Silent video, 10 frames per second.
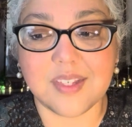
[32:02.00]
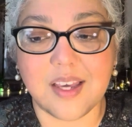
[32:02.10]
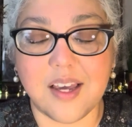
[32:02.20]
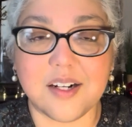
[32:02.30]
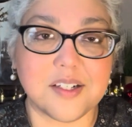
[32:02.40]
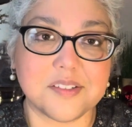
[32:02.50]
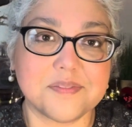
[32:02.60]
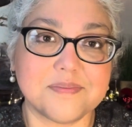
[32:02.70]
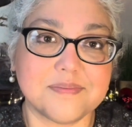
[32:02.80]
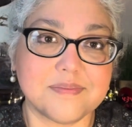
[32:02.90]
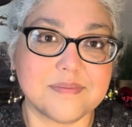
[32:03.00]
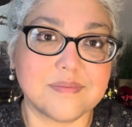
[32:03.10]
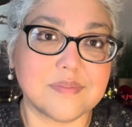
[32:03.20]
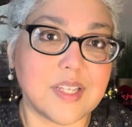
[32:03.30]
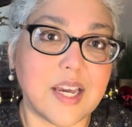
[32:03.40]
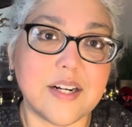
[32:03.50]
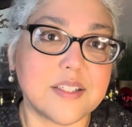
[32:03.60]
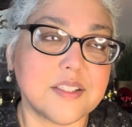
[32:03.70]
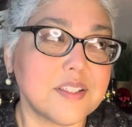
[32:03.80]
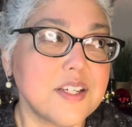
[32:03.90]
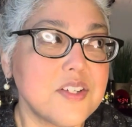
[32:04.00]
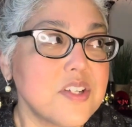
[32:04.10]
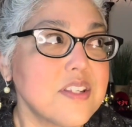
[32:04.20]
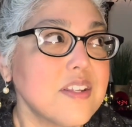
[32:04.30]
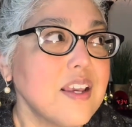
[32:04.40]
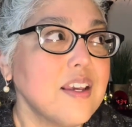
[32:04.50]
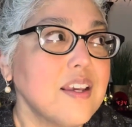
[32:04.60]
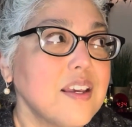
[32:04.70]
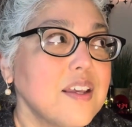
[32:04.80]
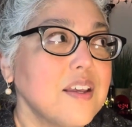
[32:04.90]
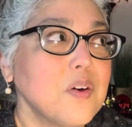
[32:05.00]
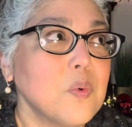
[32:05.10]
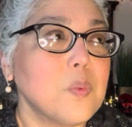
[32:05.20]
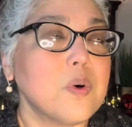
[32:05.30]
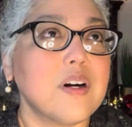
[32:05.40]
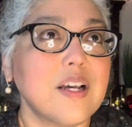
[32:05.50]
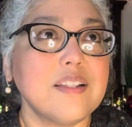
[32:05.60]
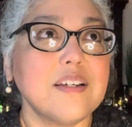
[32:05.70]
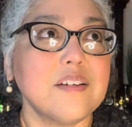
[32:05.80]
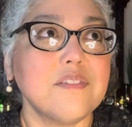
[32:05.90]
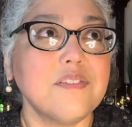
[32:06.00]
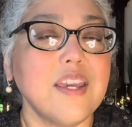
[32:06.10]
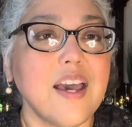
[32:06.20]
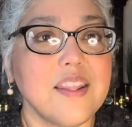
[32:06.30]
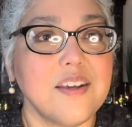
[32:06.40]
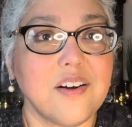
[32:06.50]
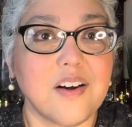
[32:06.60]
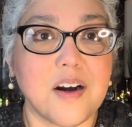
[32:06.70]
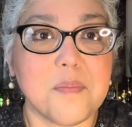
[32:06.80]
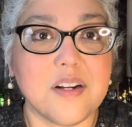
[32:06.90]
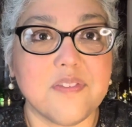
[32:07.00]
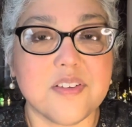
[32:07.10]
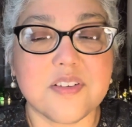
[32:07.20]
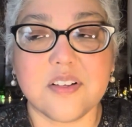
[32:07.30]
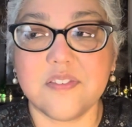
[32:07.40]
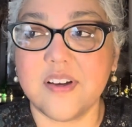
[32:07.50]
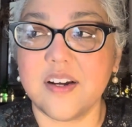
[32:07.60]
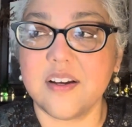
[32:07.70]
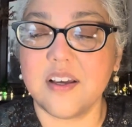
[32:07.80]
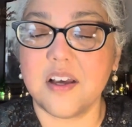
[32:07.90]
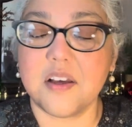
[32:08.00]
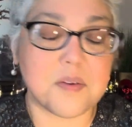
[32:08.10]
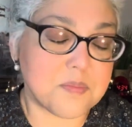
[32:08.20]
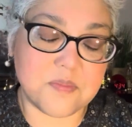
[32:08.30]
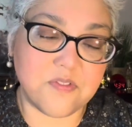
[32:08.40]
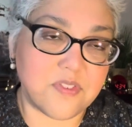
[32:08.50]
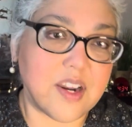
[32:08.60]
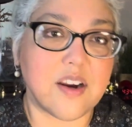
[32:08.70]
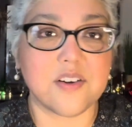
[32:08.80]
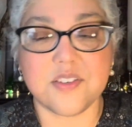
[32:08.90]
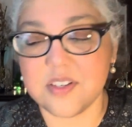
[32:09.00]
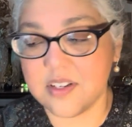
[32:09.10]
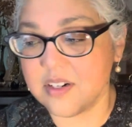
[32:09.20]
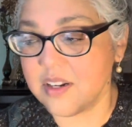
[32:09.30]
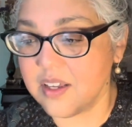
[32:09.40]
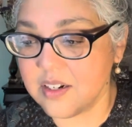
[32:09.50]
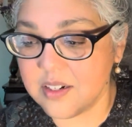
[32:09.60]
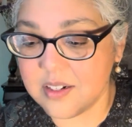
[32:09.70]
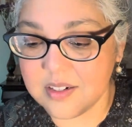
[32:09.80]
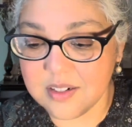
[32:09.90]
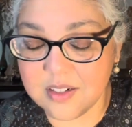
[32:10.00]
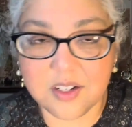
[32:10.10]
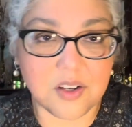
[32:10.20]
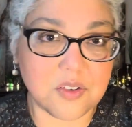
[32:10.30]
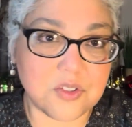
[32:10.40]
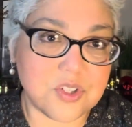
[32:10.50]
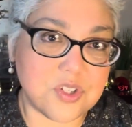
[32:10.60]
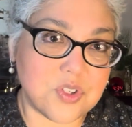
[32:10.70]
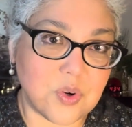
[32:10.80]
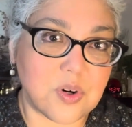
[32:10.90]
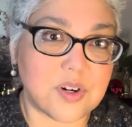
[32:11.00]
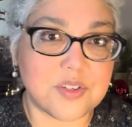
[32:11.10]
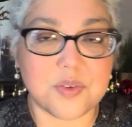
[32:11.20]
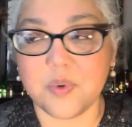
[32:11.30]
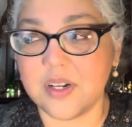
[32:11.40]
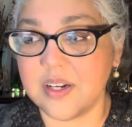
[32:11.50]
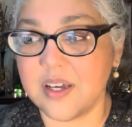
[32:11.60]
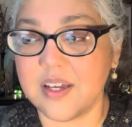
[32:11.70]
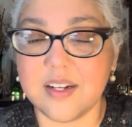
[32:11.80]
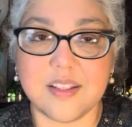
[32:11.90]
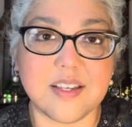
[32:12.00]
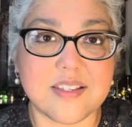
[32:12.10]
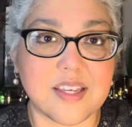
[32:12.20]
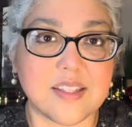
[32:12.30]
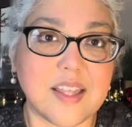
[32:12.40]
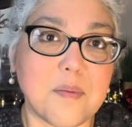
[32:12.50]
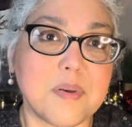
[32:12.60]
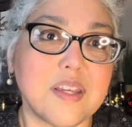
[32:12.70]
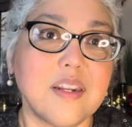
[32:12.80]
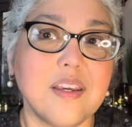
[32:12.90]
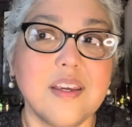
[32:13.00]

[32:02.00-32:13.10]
I don't know. I don't know. It's just where I live. Yeah, there are metaphysical fair, um, fairs and, and, you know, stores and whatnot and things like that. But,